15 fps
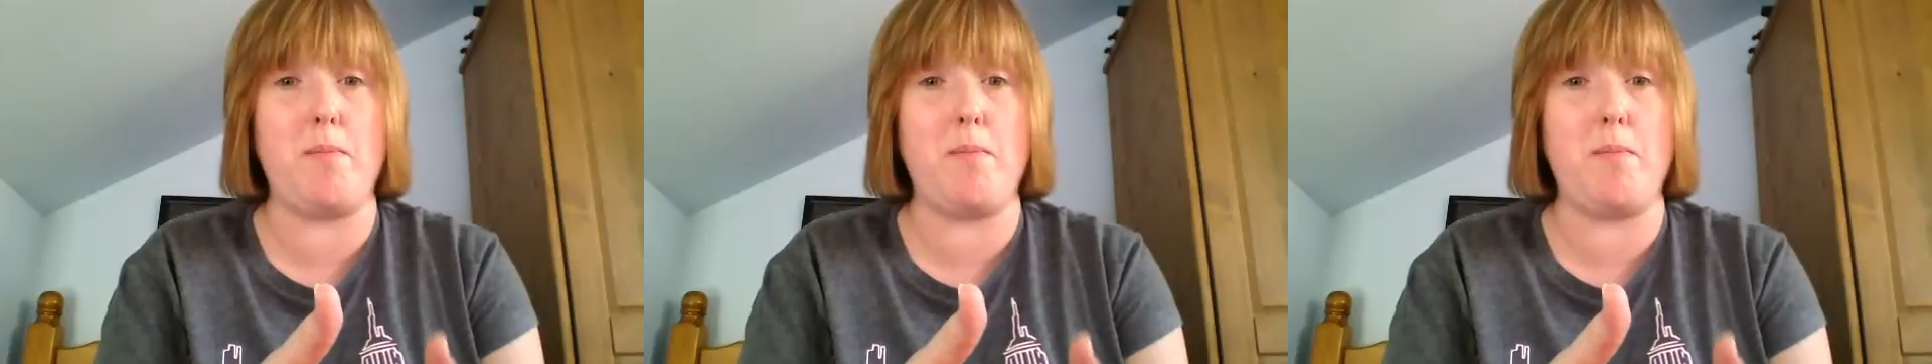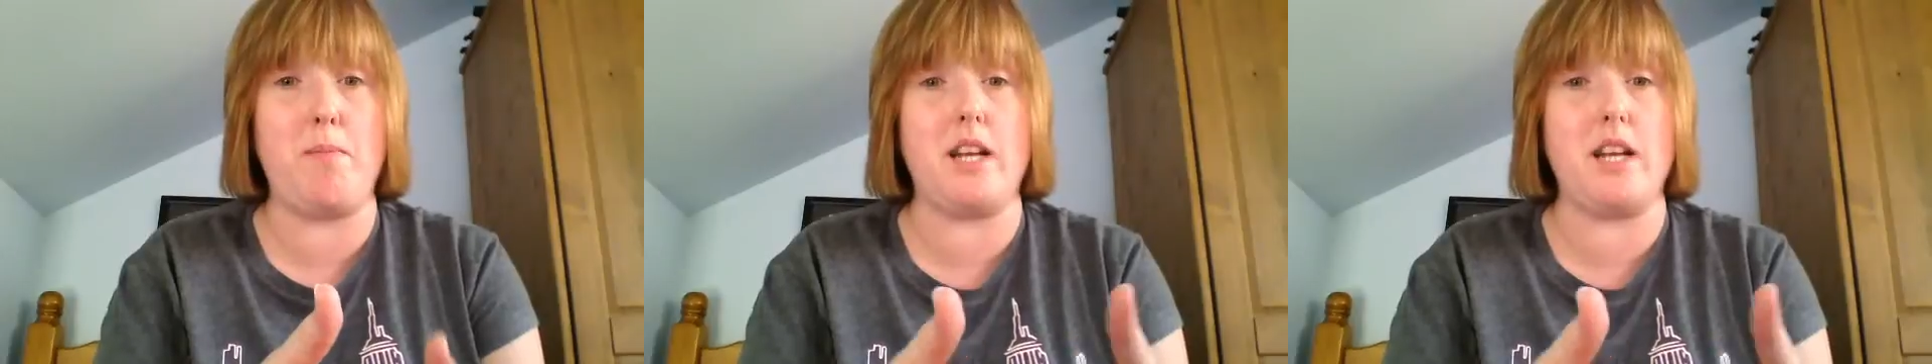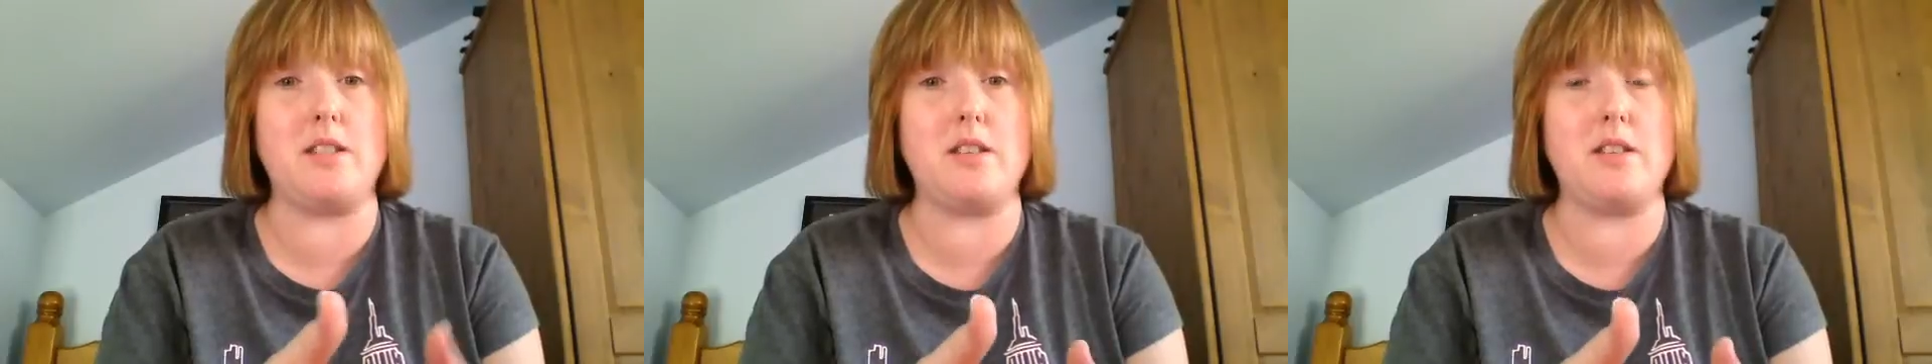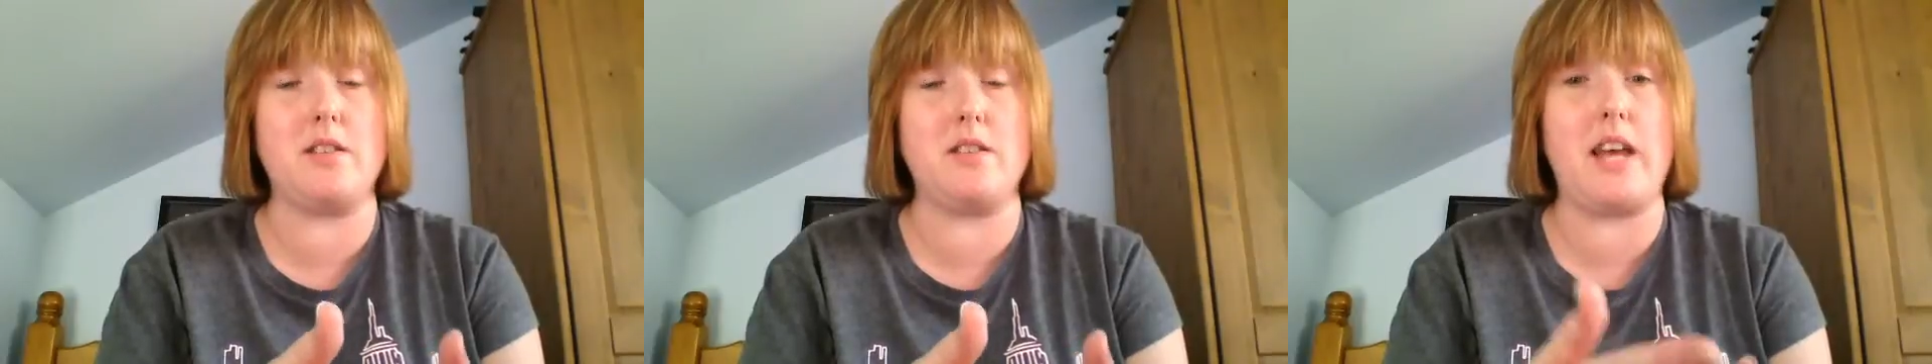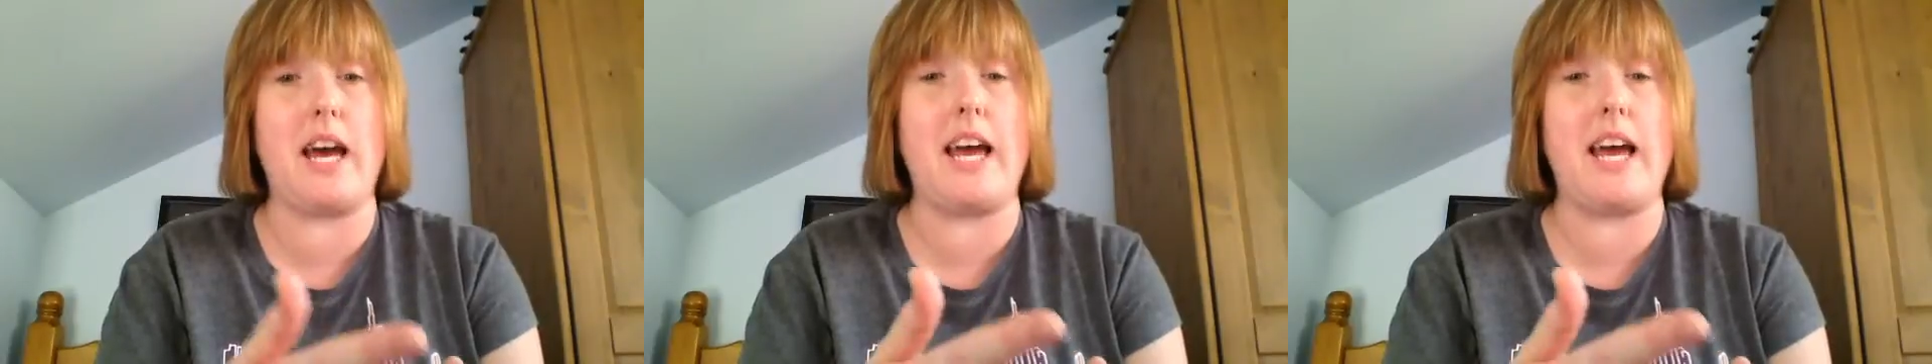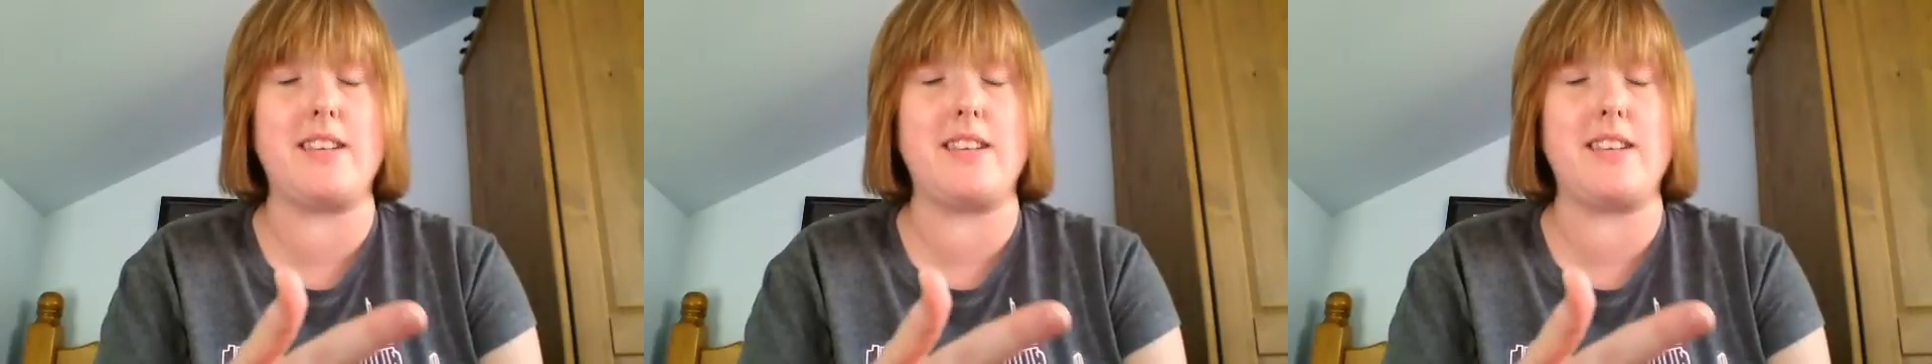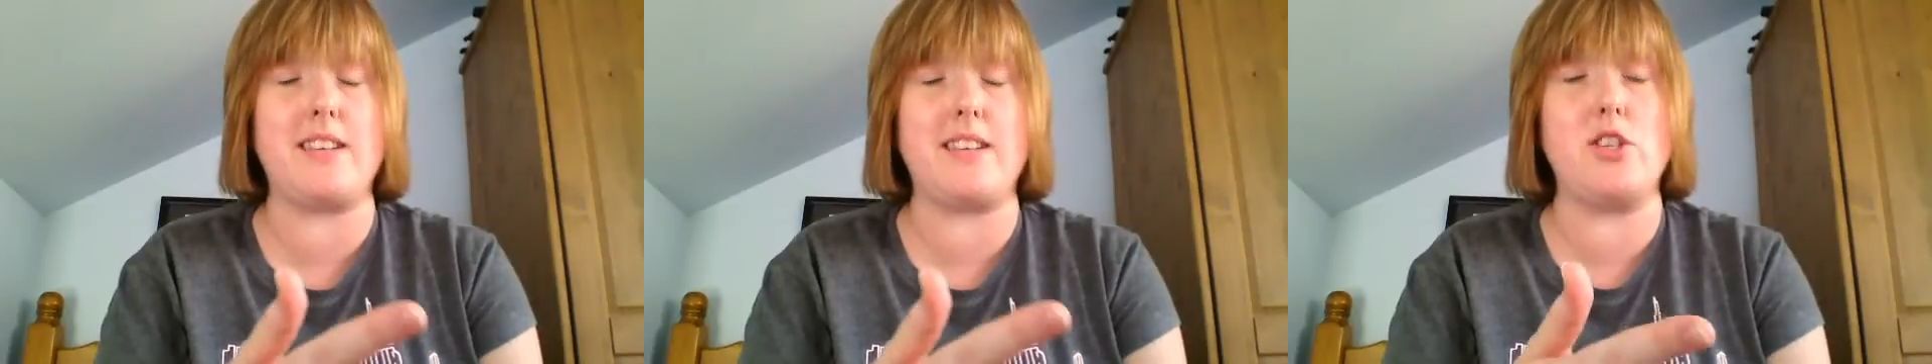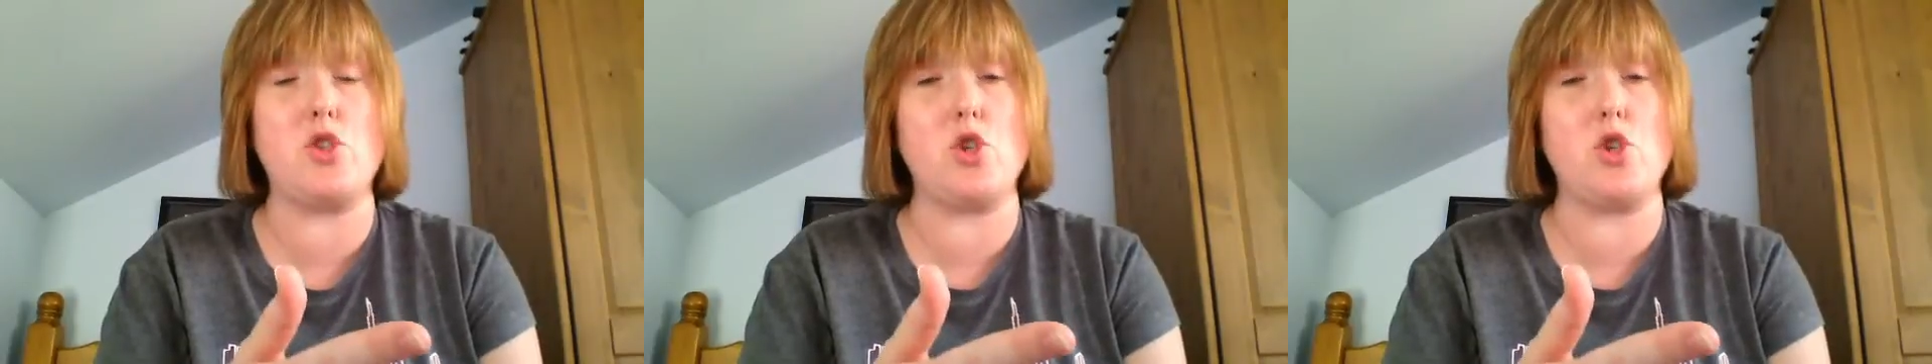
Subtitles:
and they asked Ellie to